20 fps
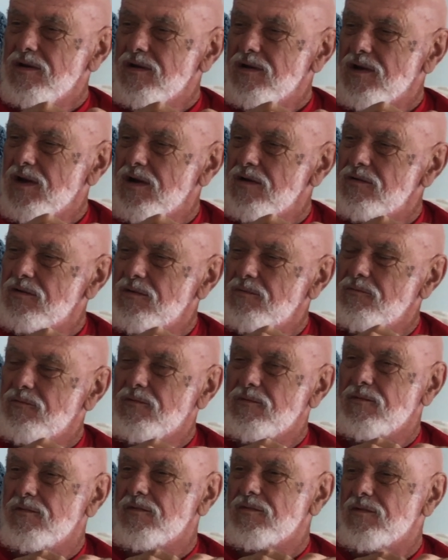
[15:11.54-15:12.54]
guy
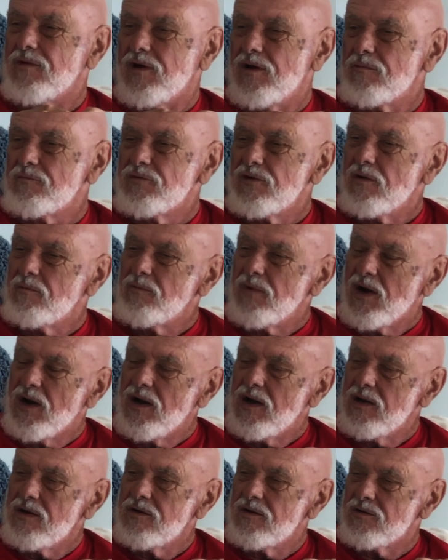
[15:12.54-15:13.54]
comes up
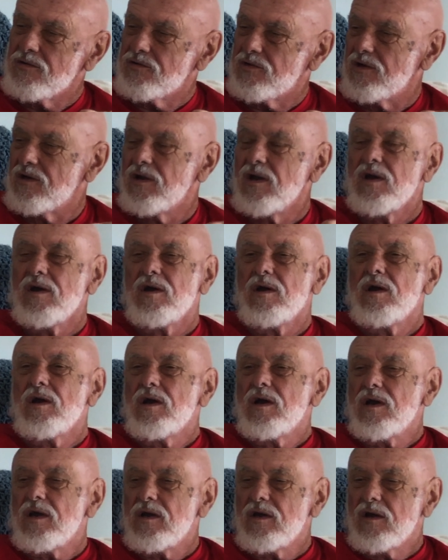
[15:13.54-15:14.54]
behind us, and
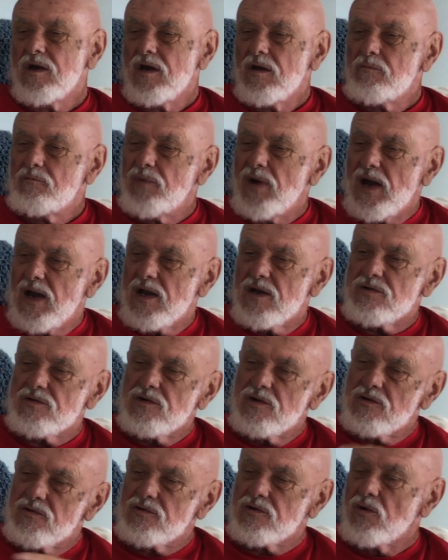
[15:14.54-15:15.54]
he had
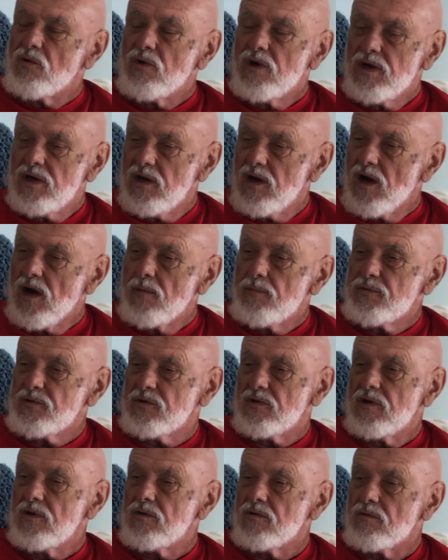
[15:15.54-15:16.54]
passed us going the
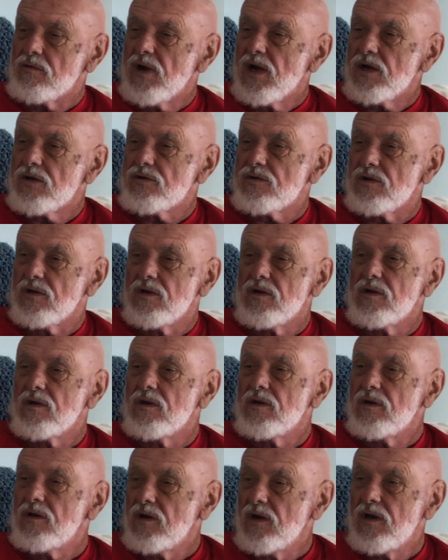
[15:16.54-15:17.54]
opposite direction,
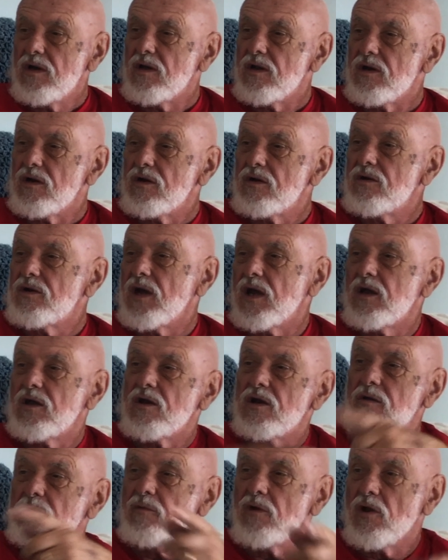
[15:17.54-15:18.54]
and, and it had taken
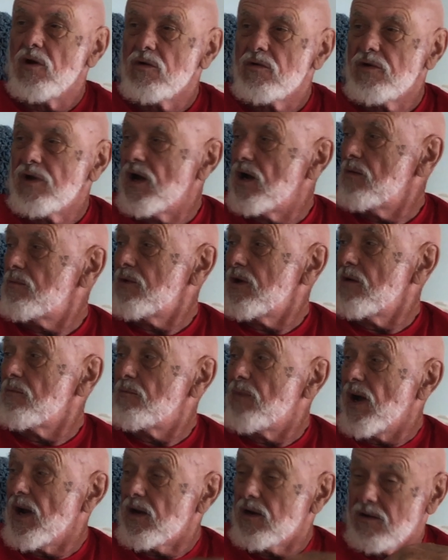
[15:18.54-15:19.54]
him a long time to get
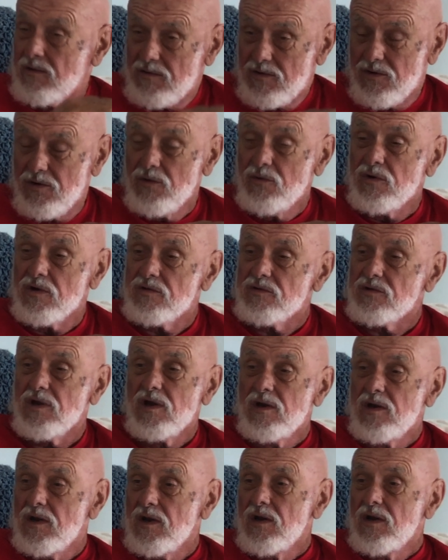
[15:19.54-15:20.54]
back to us.
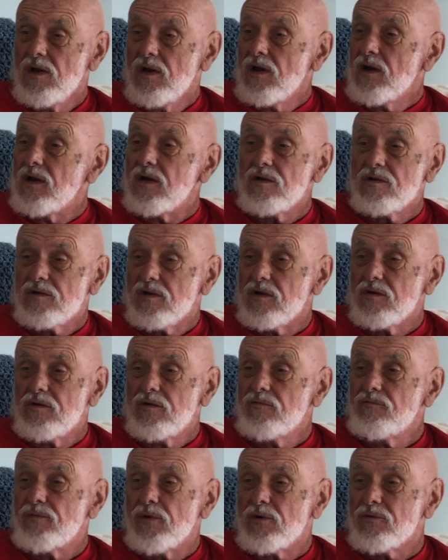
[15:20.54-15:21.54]
He said,
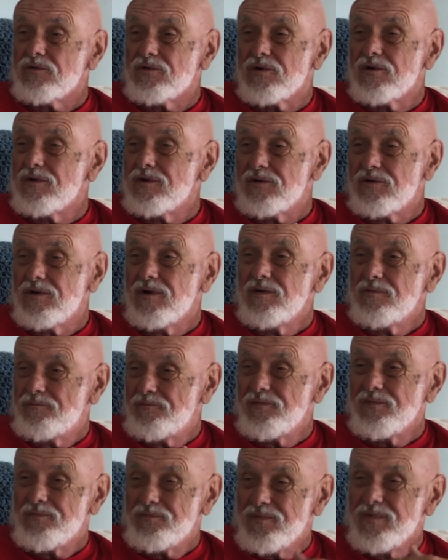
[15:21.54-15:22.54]
"You folks are
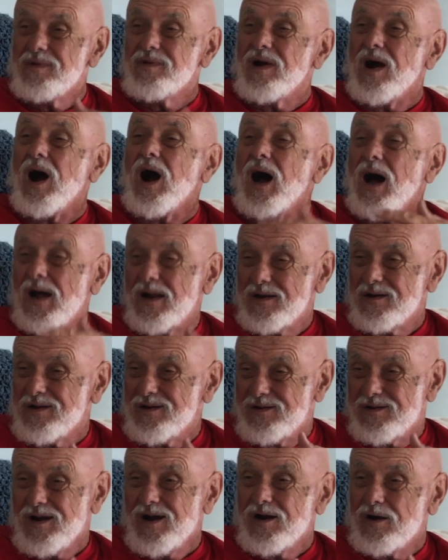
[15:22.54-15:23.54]
hot
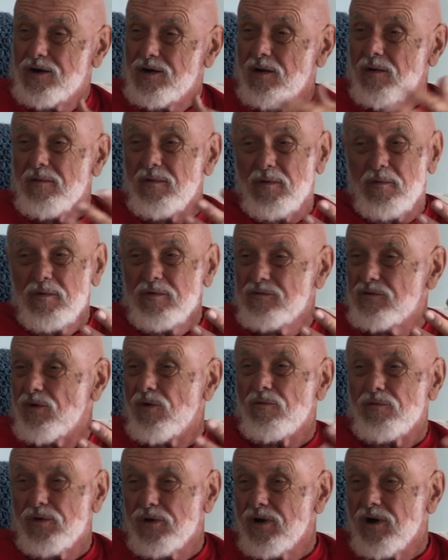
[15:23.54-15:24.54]
and tired. Oh, it was
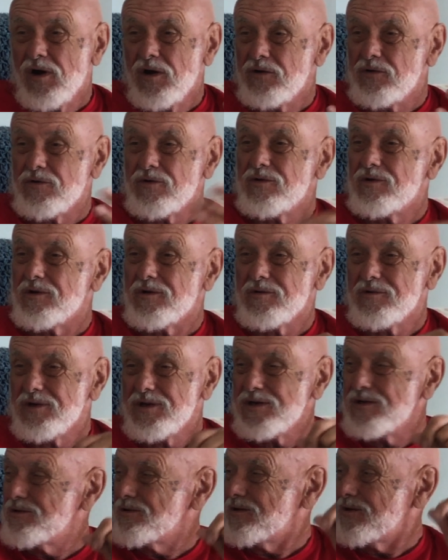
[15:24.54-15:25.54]
over hundred
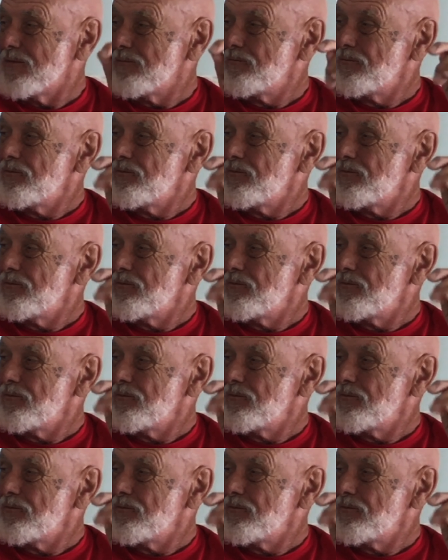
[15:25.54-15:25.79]
degrees."